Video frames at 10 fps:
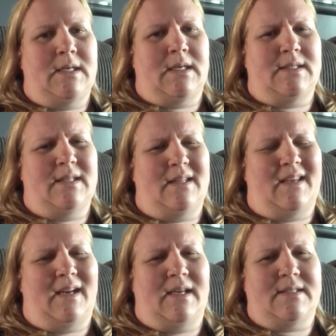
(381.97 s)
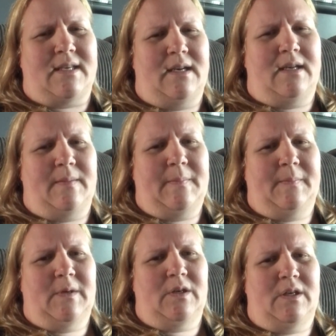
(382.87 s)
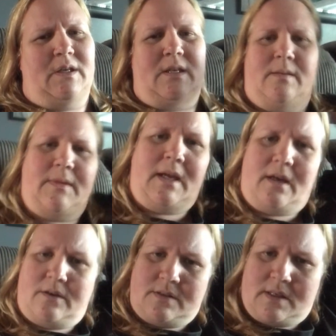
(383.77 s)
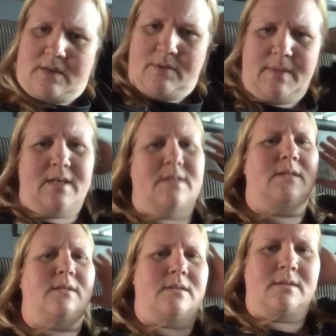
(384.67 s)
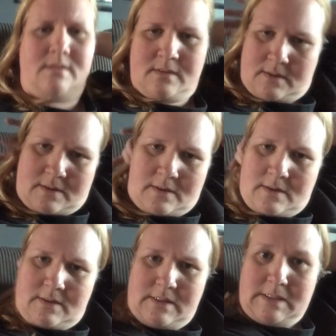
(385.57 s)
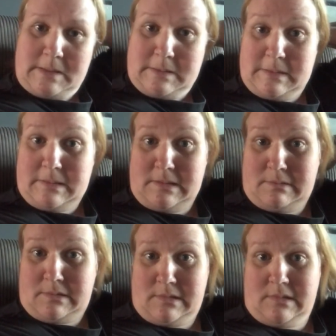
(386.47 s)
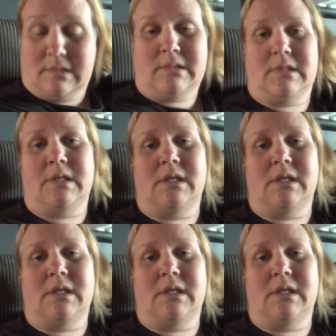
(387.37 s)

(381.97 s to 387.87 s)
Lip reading: I can see the lighting's kind of not good, and my hair is kind of a mess. So I'm sorry about that.